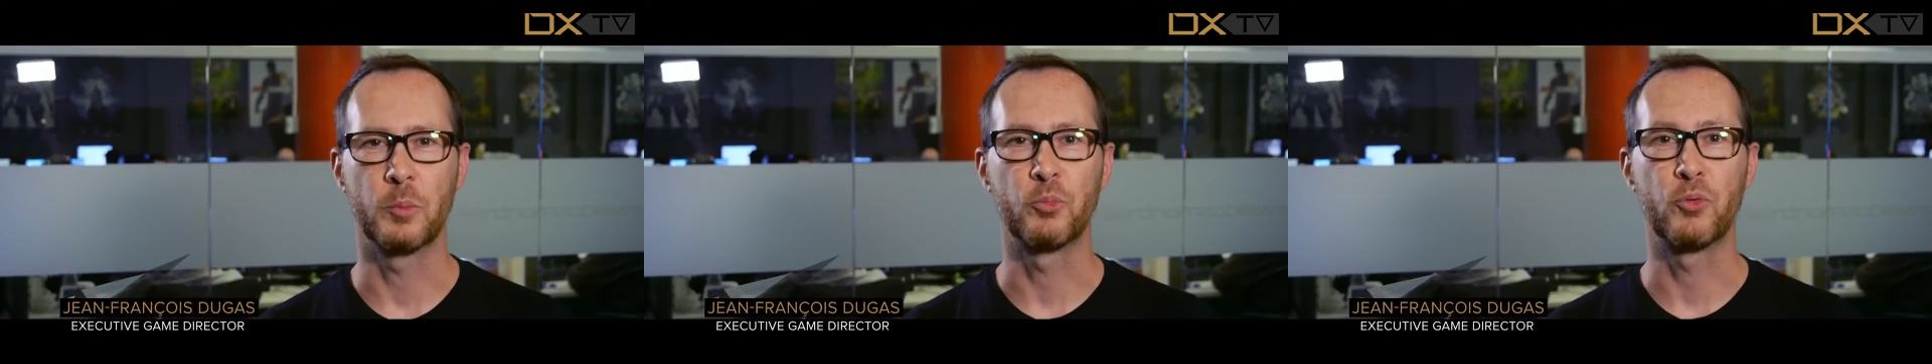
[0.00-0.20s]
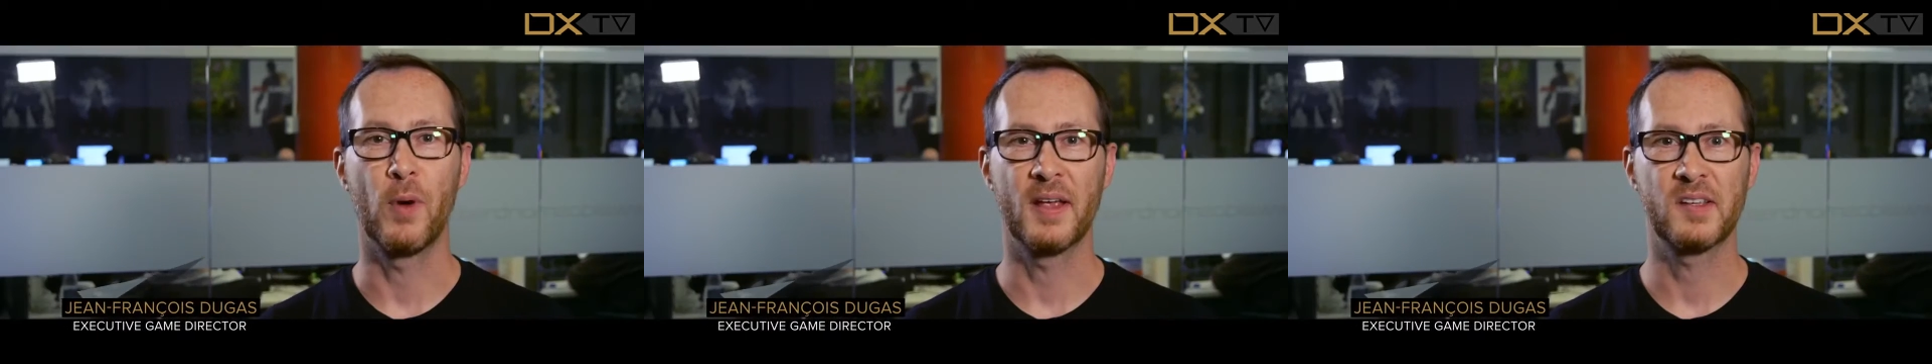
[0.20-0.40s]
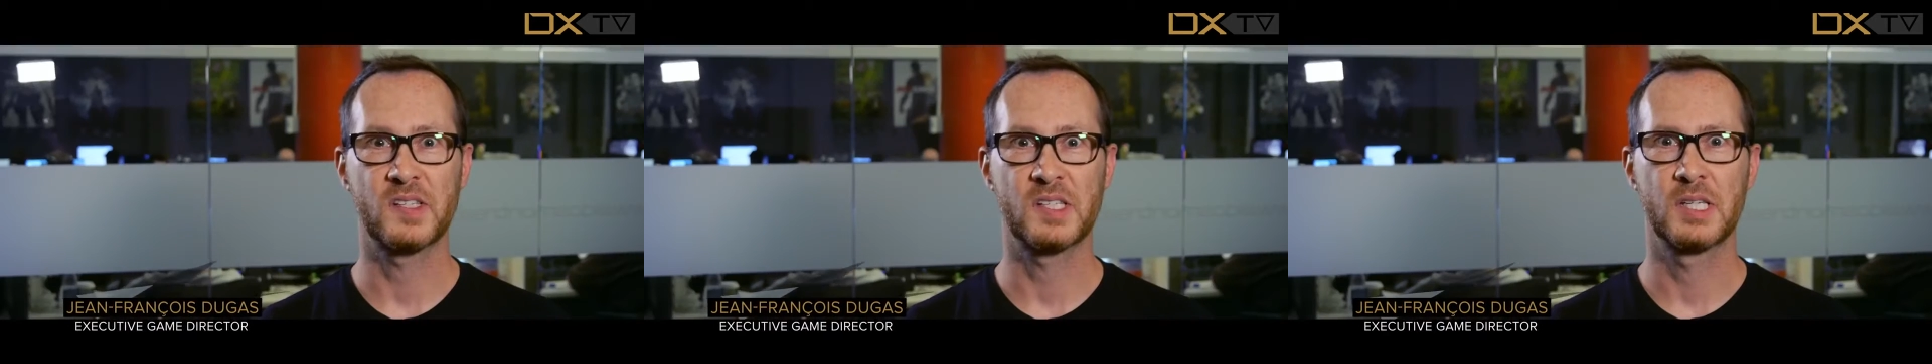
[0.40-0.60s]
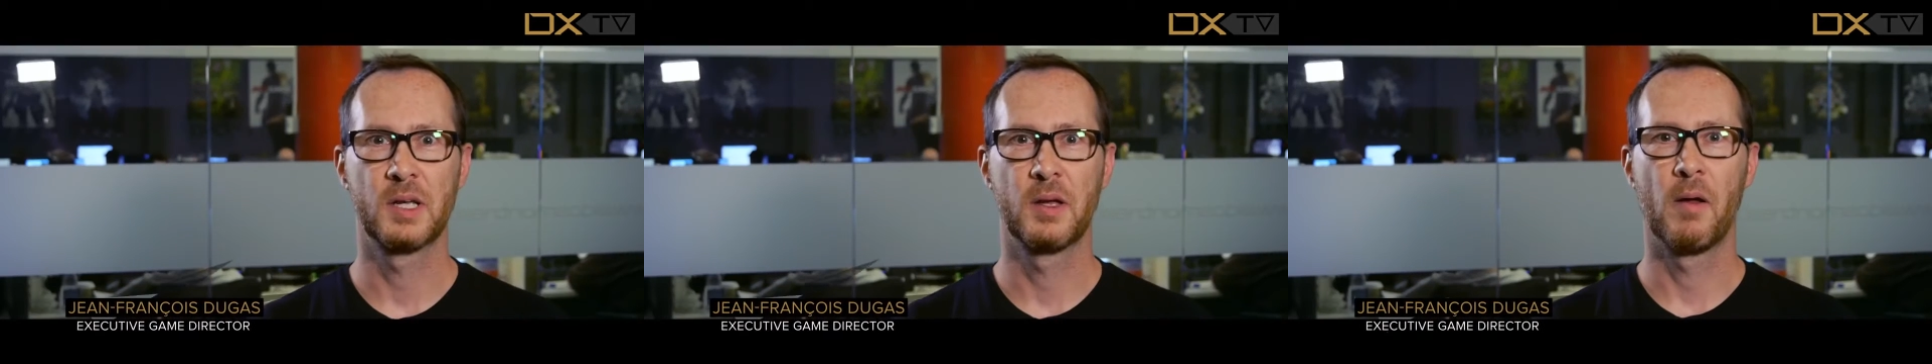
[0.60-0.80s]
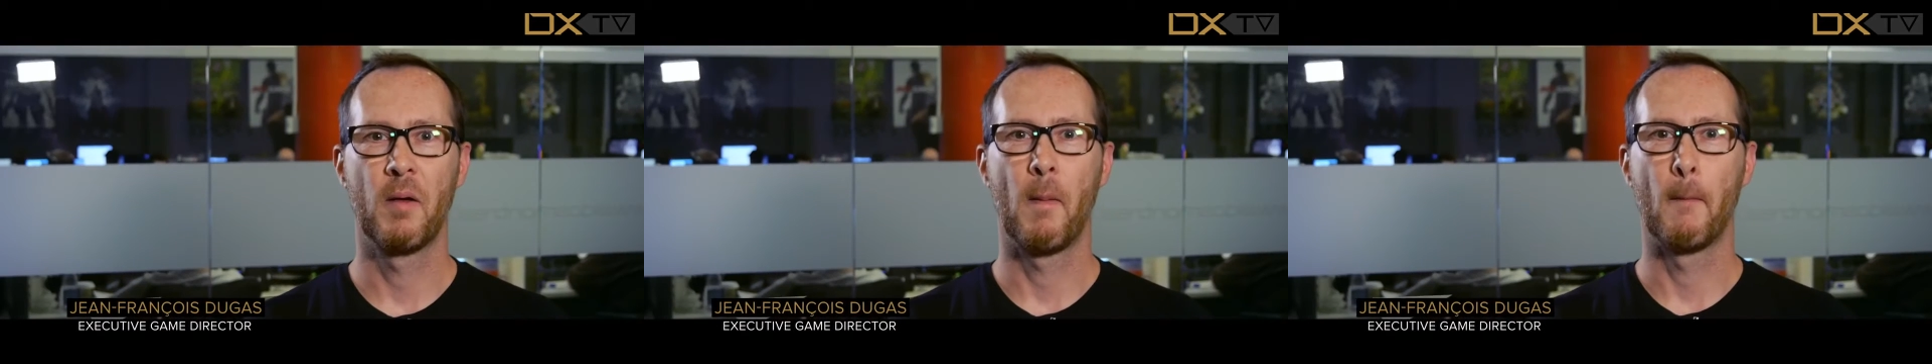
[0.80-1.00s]
press
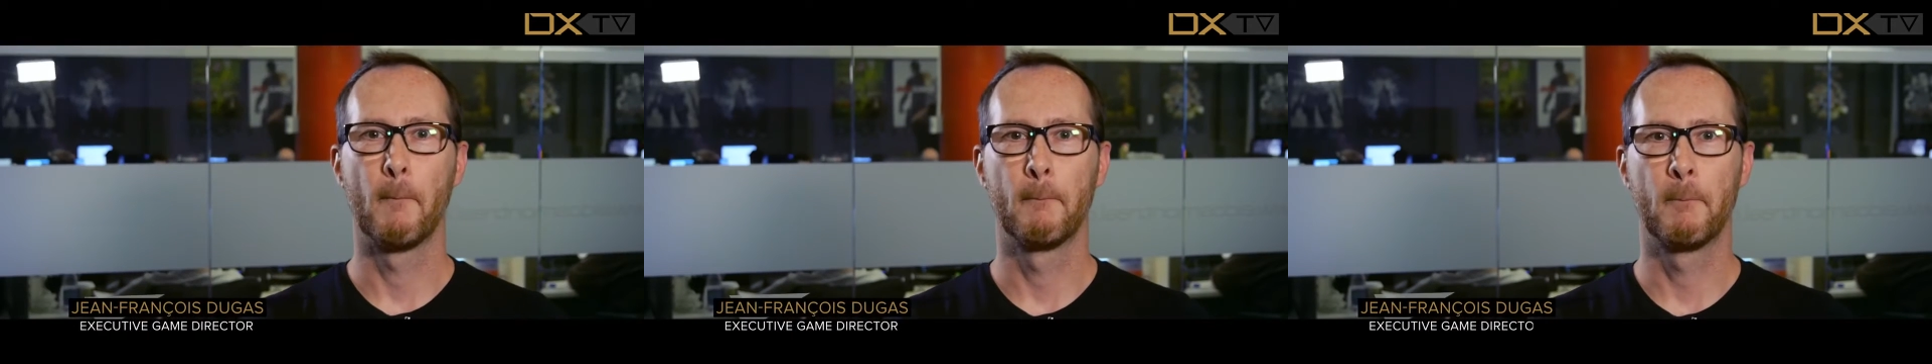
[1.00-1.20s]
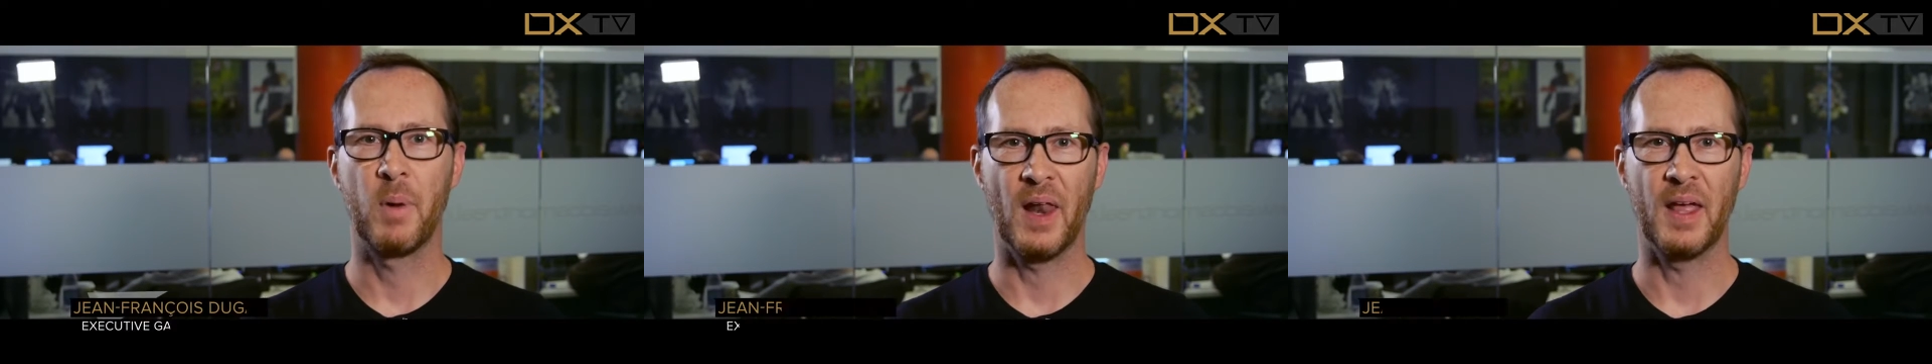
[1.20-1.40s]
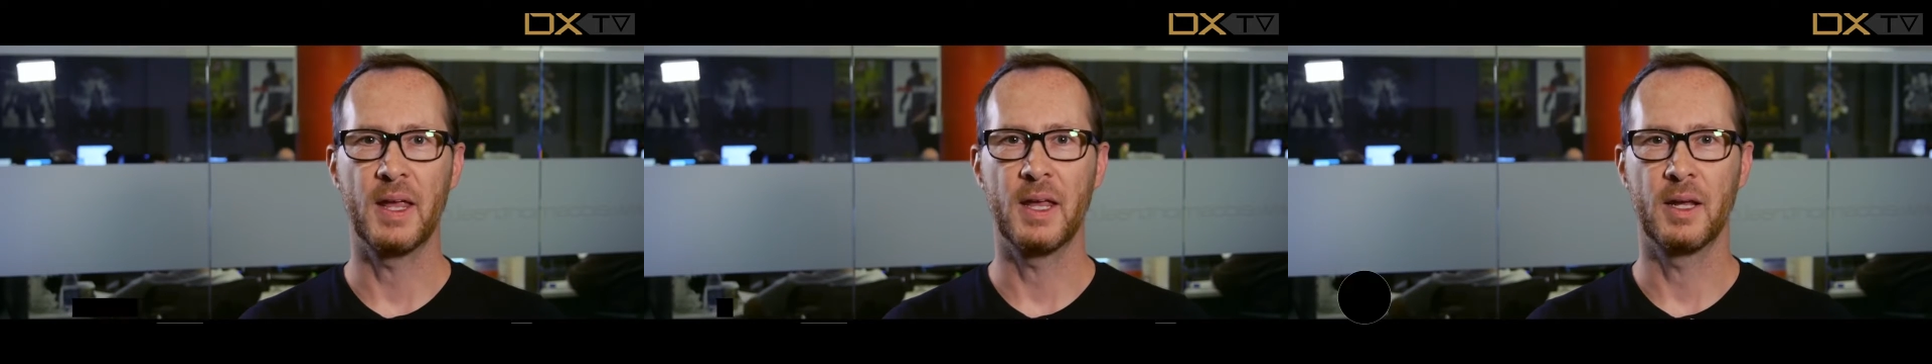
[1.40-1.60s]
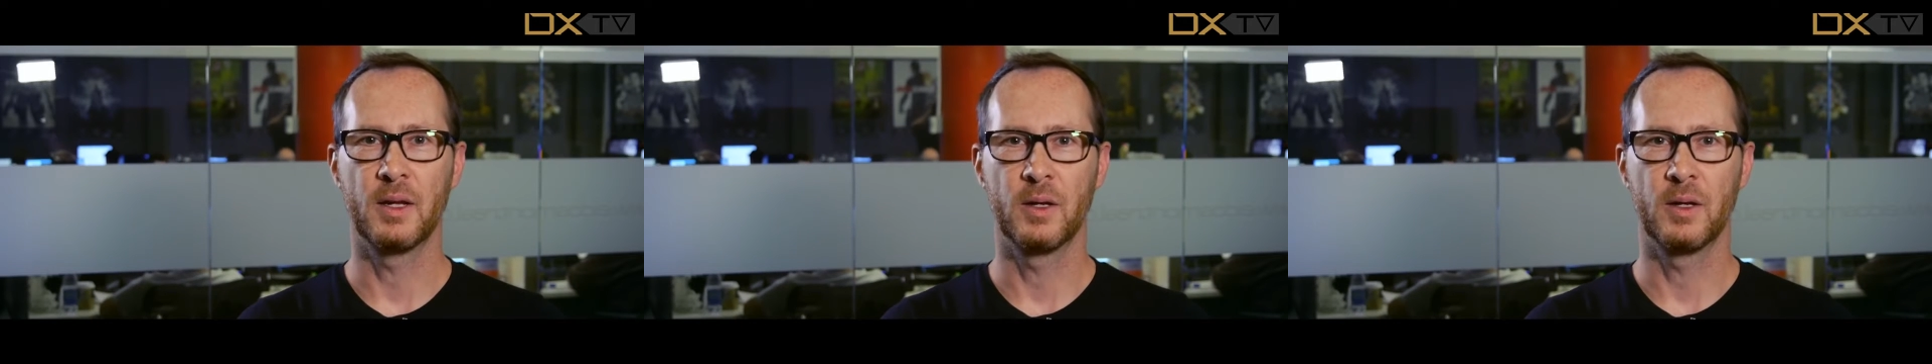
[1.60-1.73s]
play